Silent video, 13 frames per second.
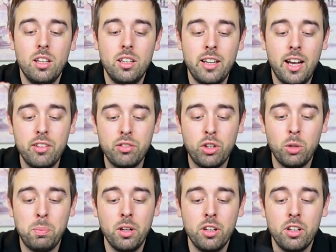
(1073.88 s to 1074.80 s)
Nice
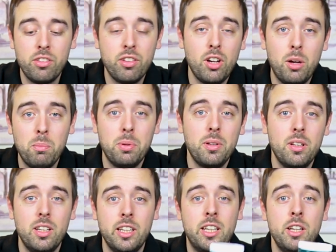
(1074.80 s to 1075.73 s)
cup on the top.
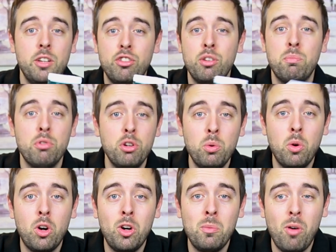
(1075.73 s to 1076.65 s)
It keeps your brew
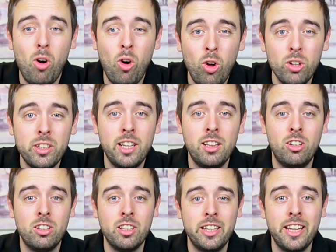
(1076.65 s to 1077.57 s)
warm all day
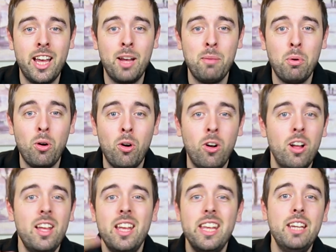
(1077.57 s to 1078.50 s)
long at the airport.
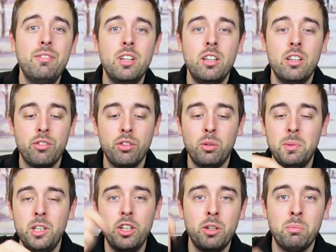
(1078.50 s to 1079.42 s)
Even in the
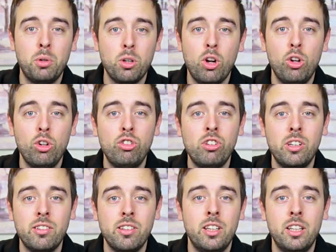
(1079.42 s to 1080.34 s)
summer you can put cold
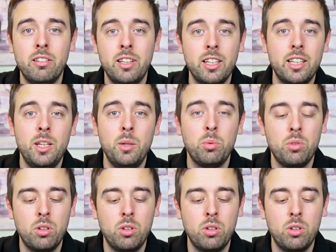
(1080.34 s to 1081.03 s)
drinks in here and it keeps them